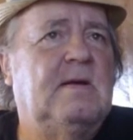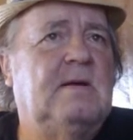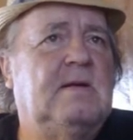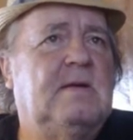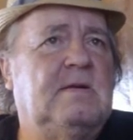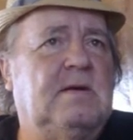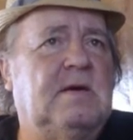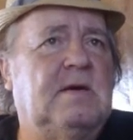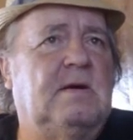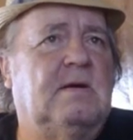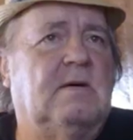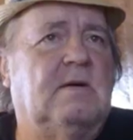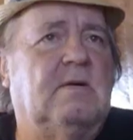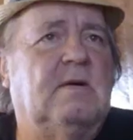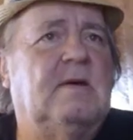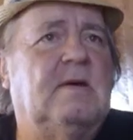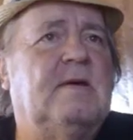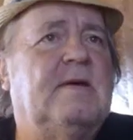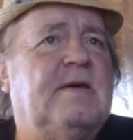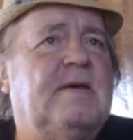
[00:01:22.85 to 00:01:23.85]
No,
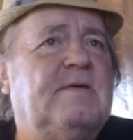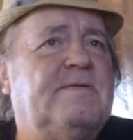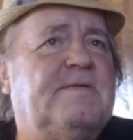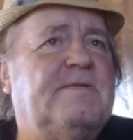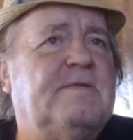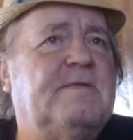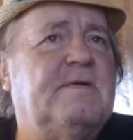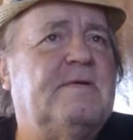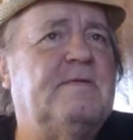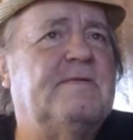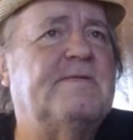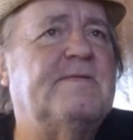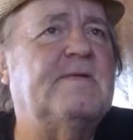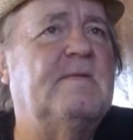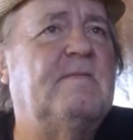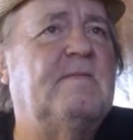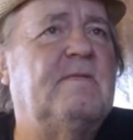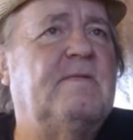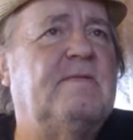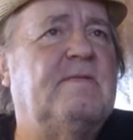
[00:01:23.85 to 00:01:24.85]
he should use
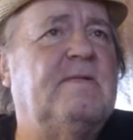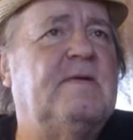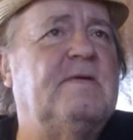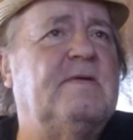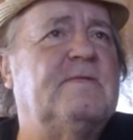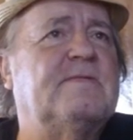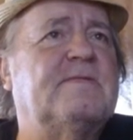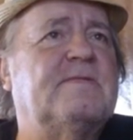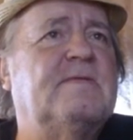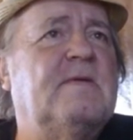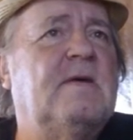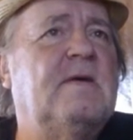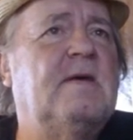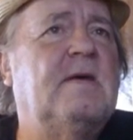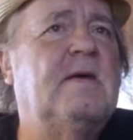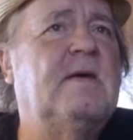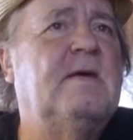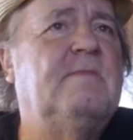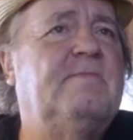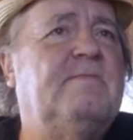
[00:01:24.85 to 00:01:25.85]
some of his
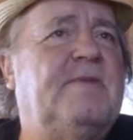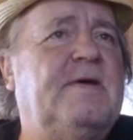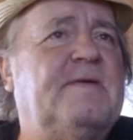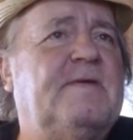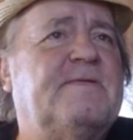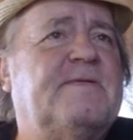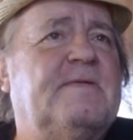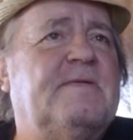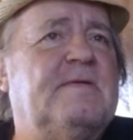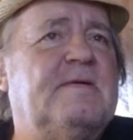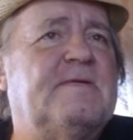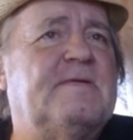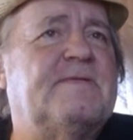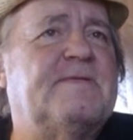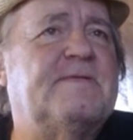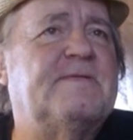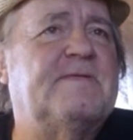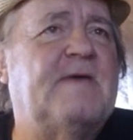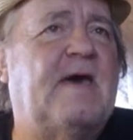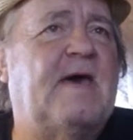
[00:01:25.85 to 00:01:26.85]
business
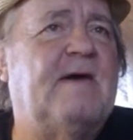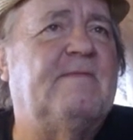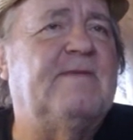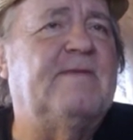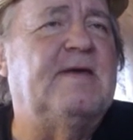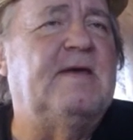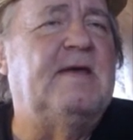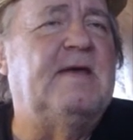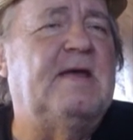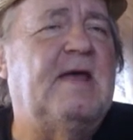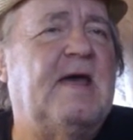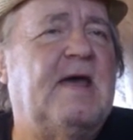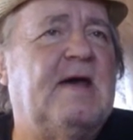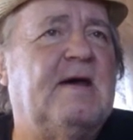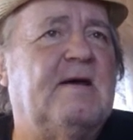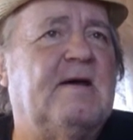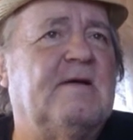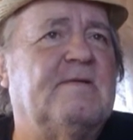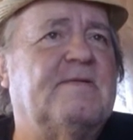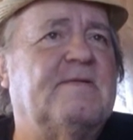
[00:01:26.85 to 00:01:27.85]
savvy he
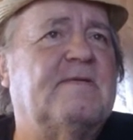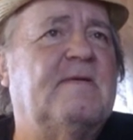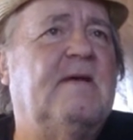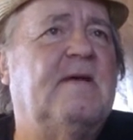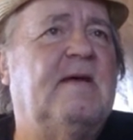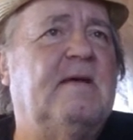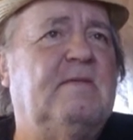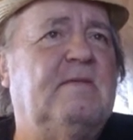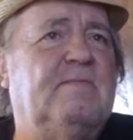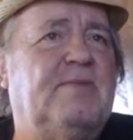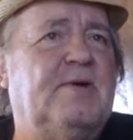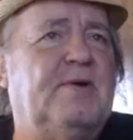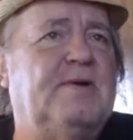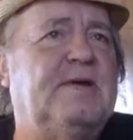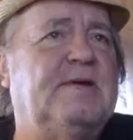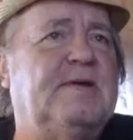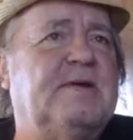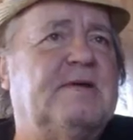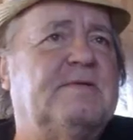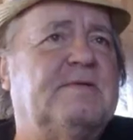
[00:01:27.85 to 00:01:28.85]
has and put
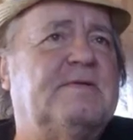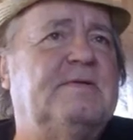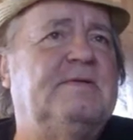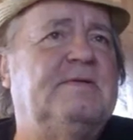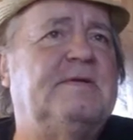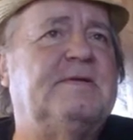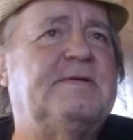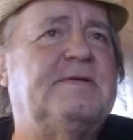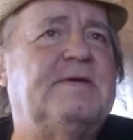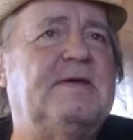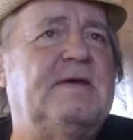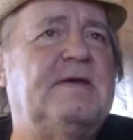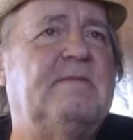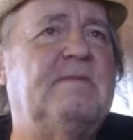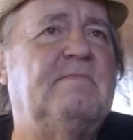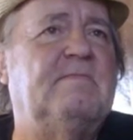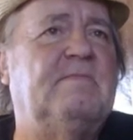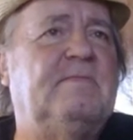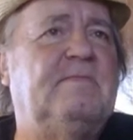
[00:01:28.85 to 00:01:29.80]
it into the team.